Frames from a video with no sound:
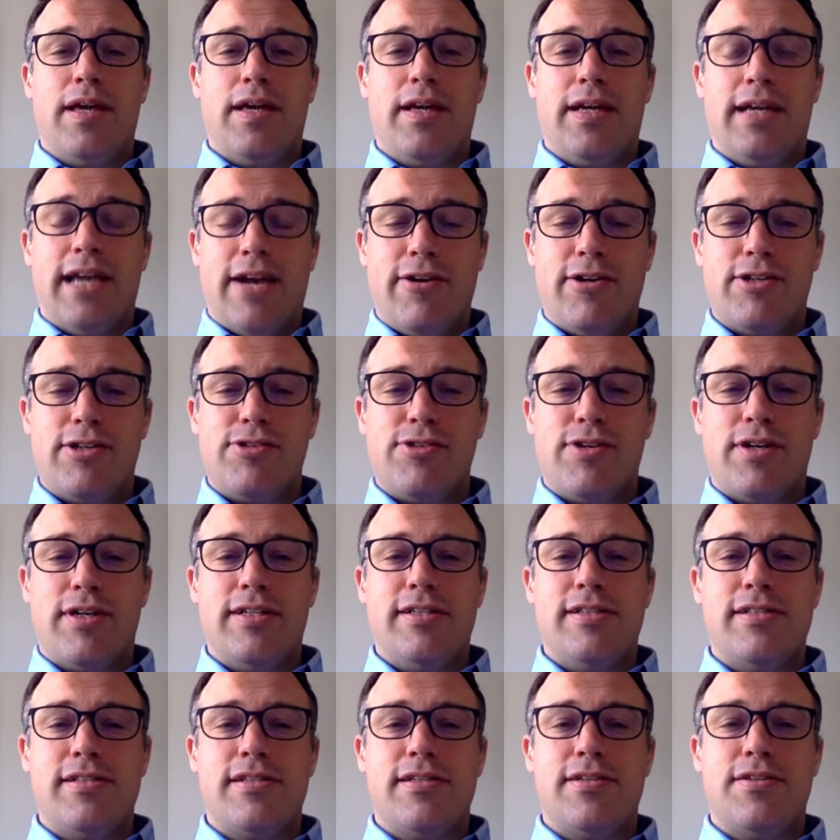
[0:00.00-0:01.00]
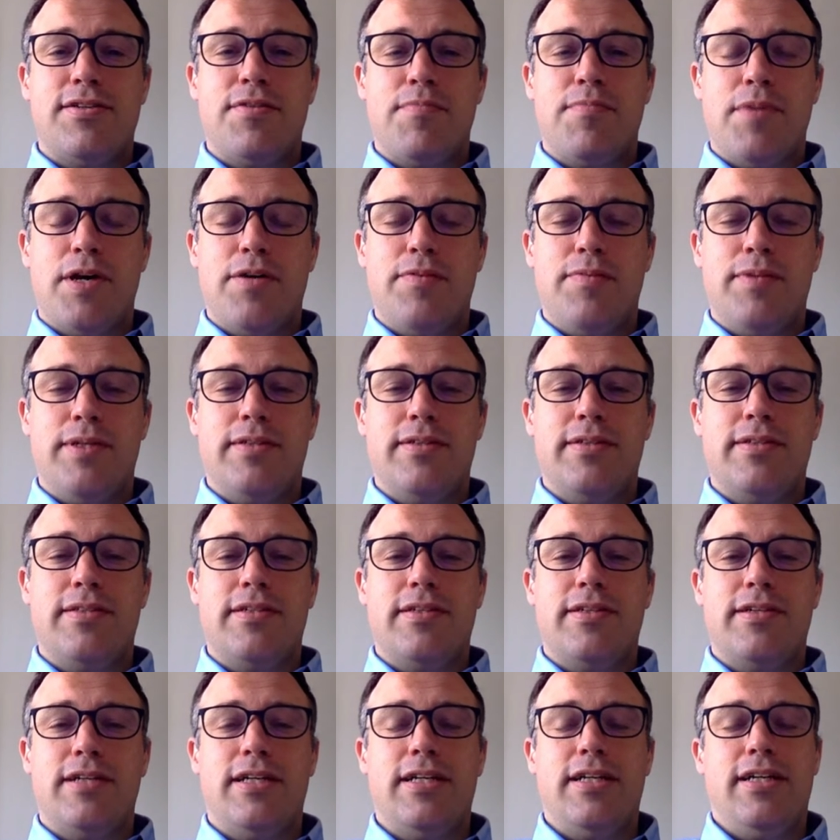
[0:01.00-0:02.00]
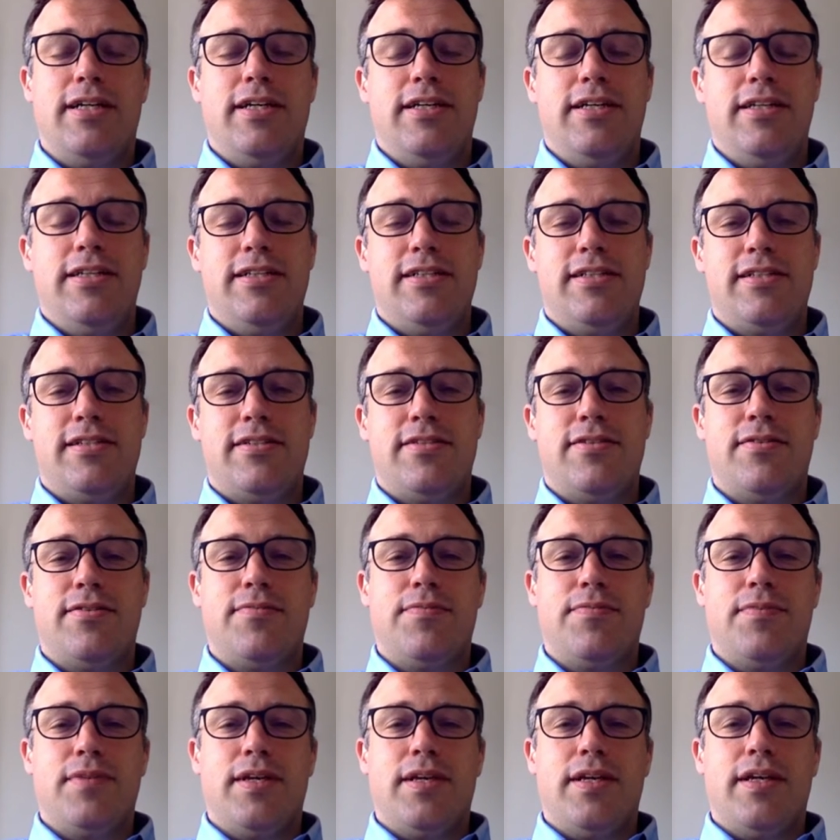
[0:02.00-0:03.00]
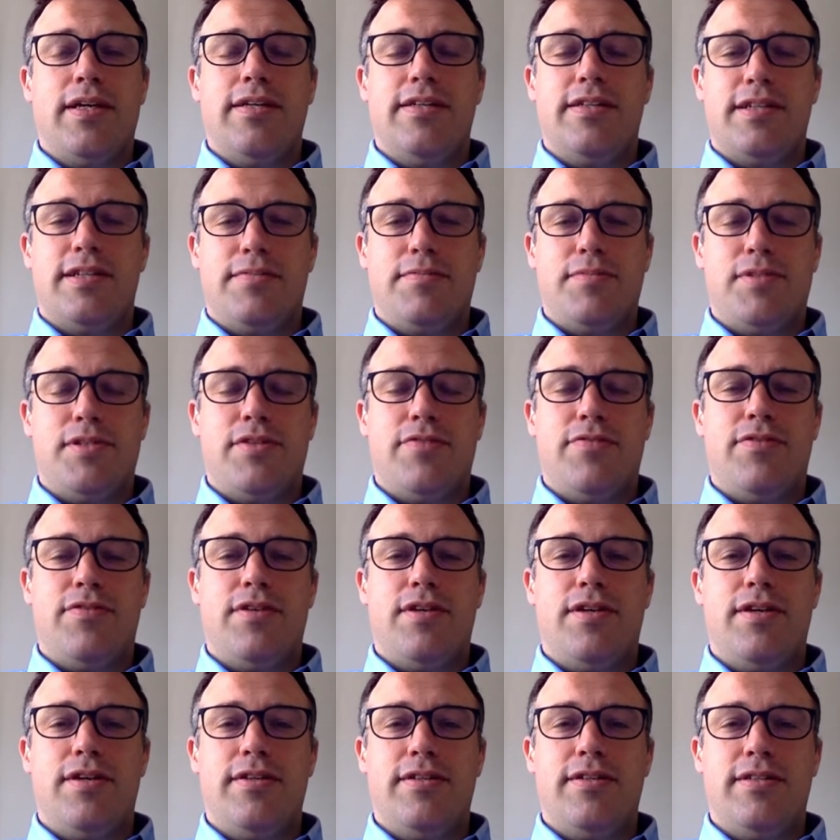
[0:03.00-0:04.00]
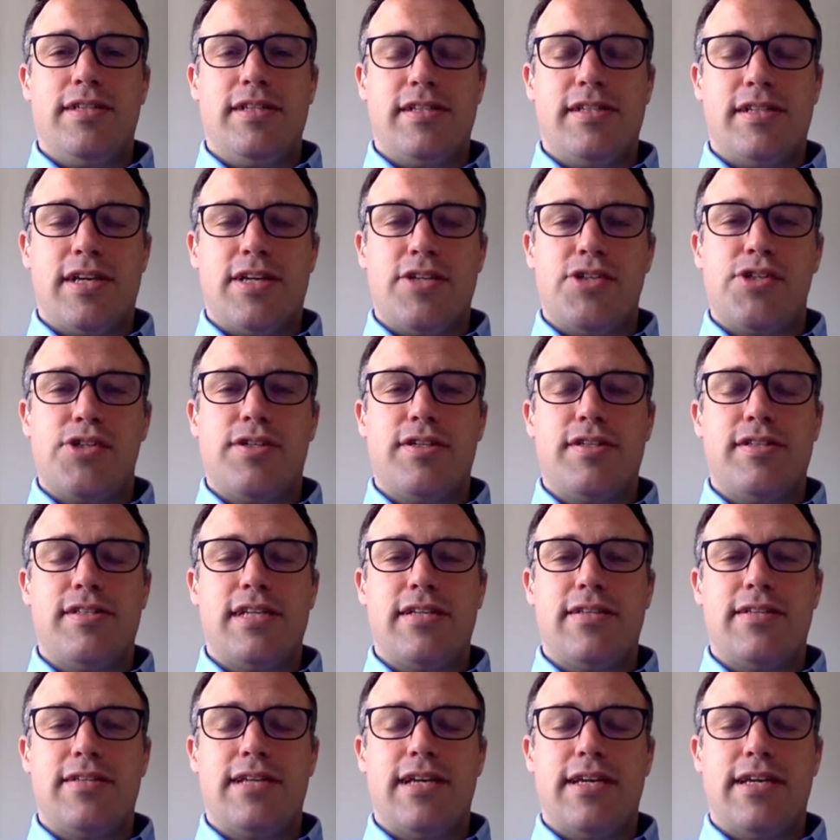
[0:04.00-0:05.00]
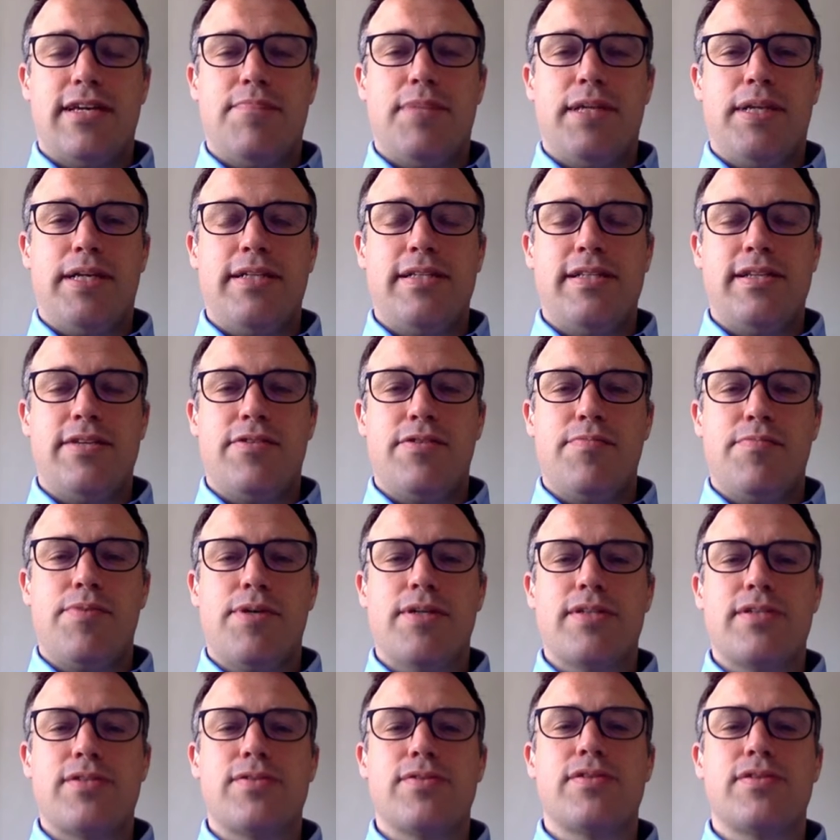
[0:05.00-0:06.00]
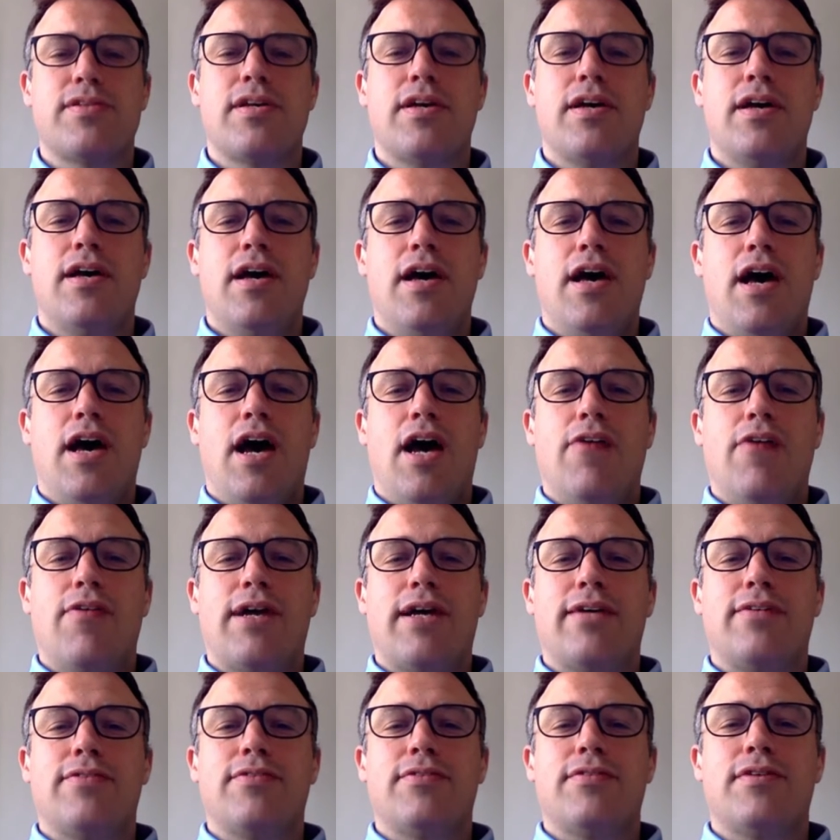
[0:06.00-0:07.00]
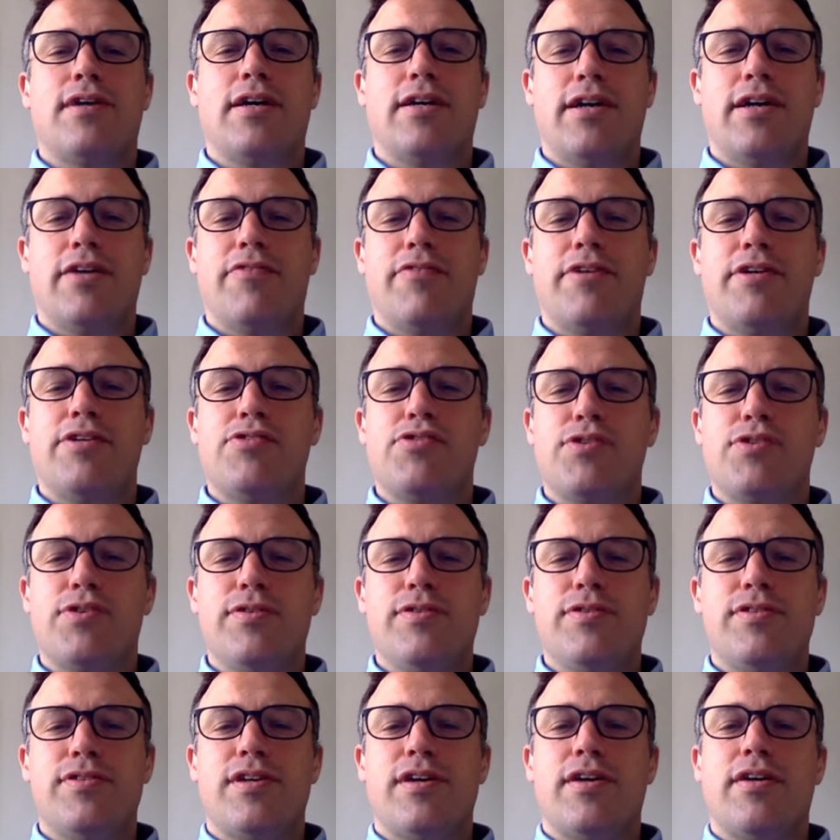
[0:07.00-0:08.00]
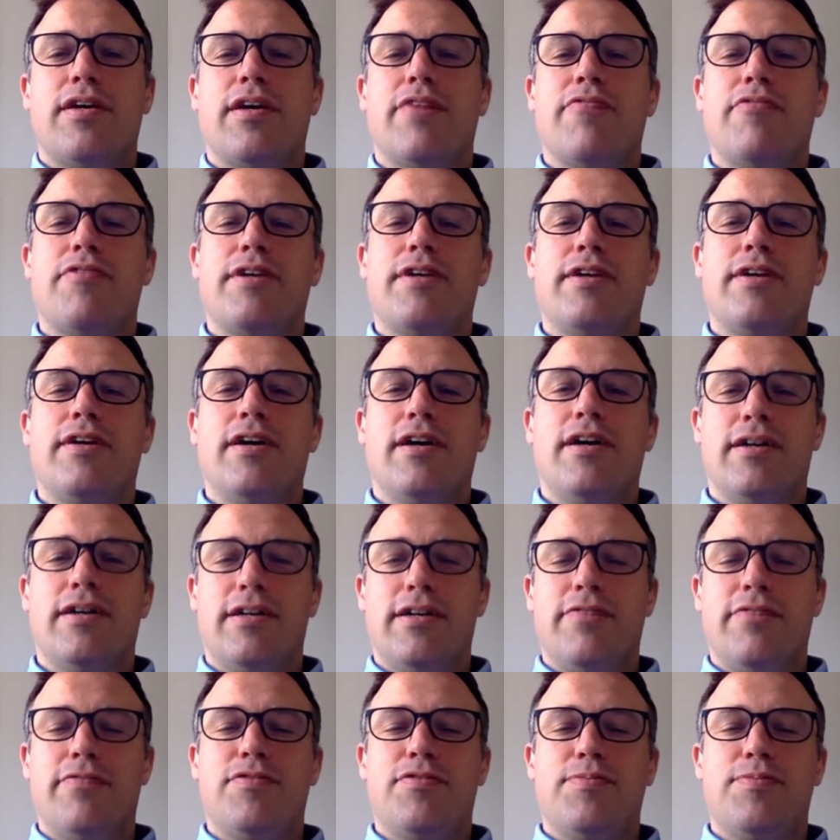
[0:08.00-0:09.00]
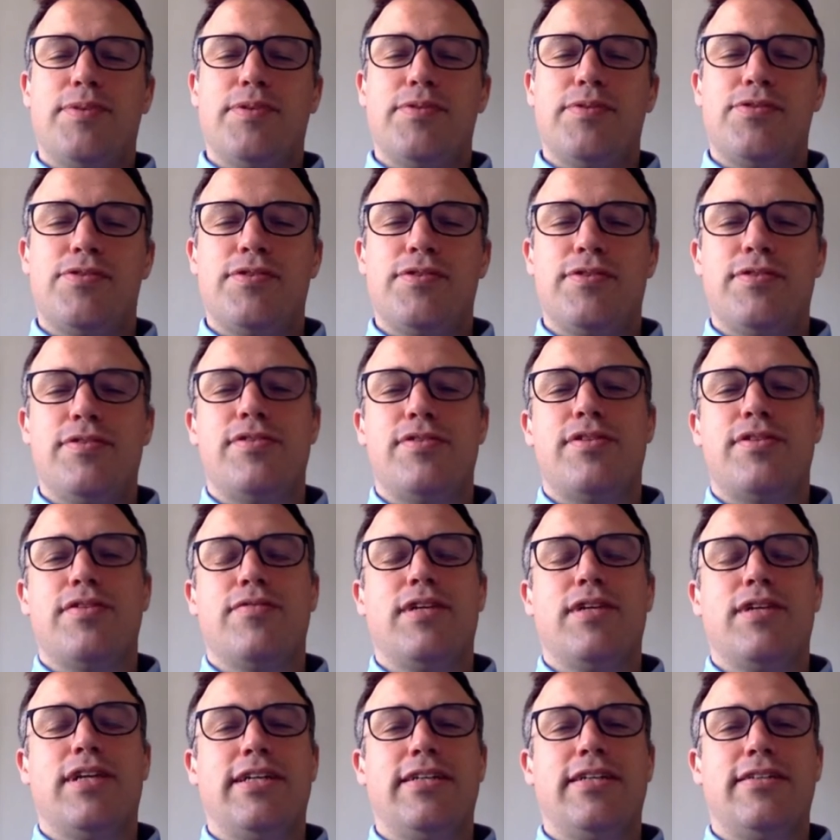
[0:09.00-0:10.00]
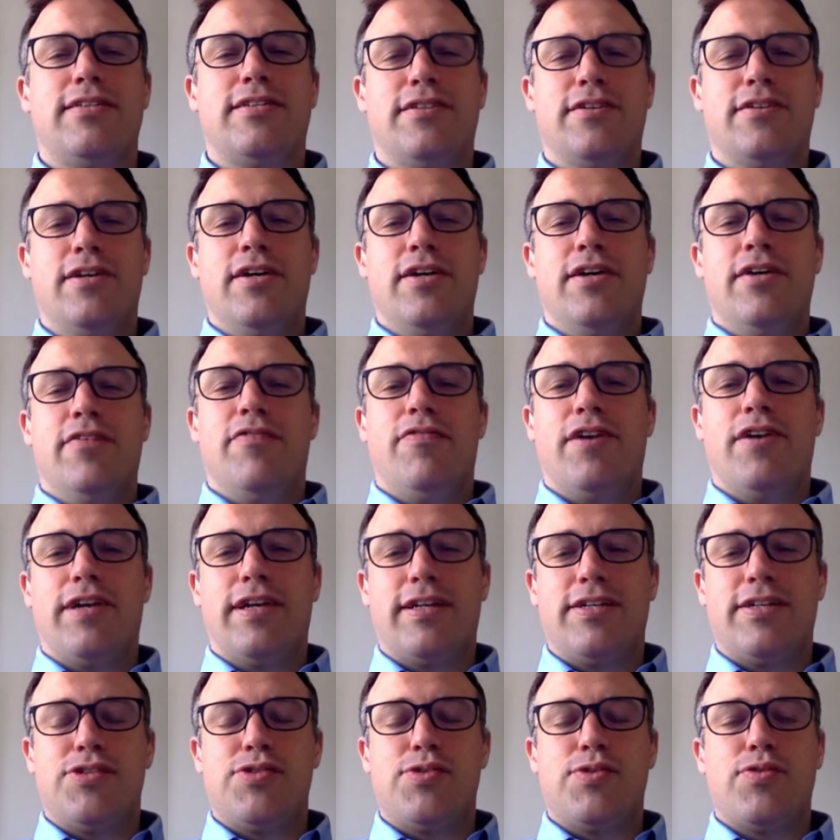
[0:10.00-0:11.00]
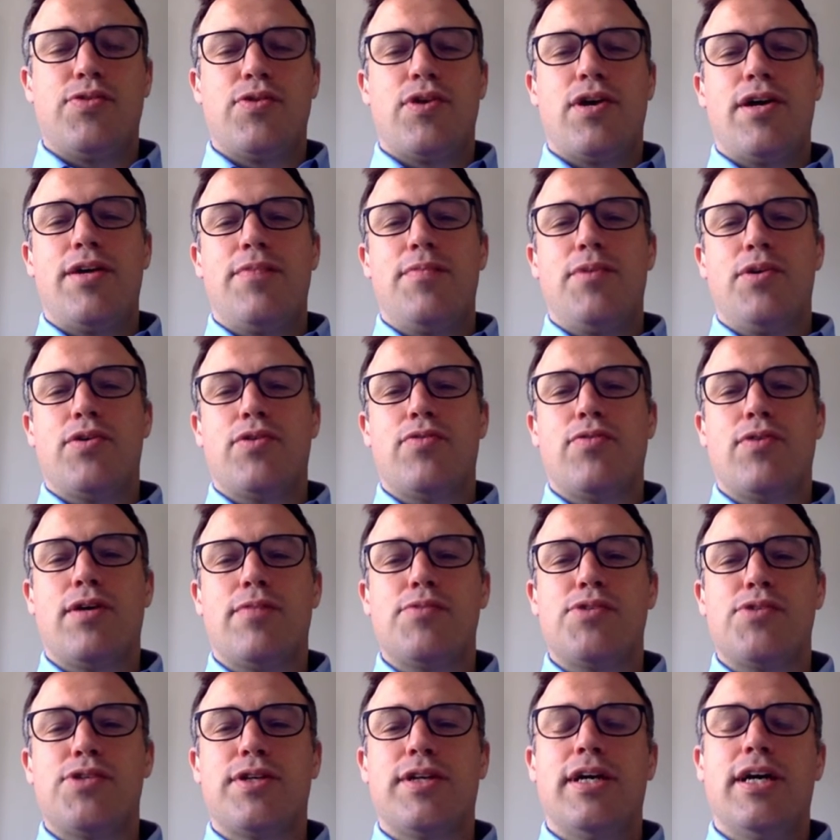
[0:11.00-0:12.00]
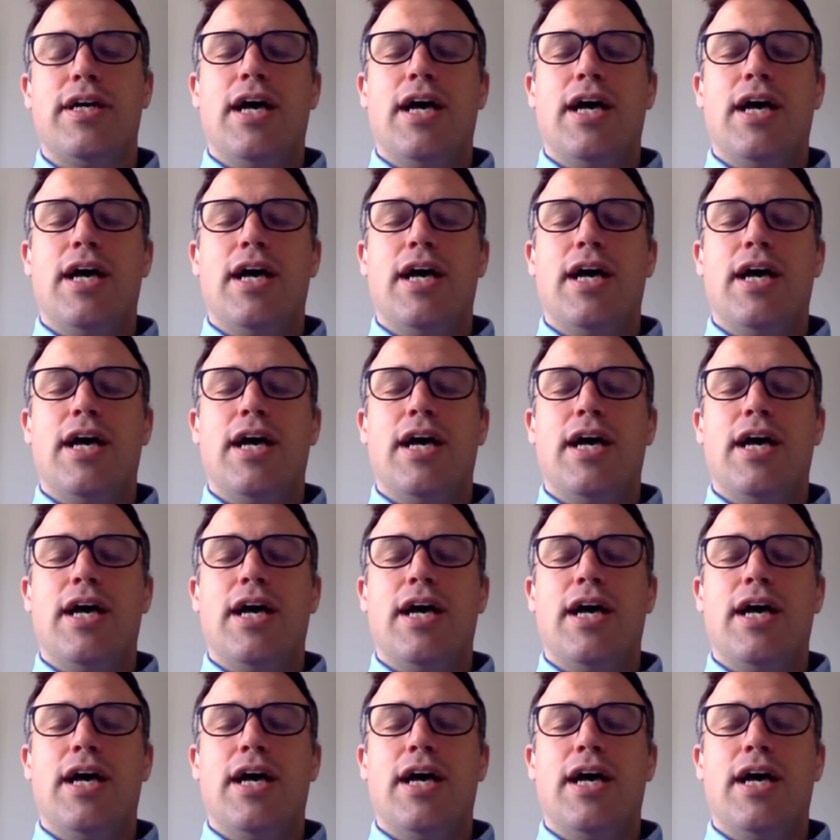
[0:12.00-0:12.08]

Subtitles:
characterized at the moment, at least in terms of the discussion that's taking place here in Brussels, around uncovering truths, uncovering uncomfortable truths that relate to financial crime or corruption.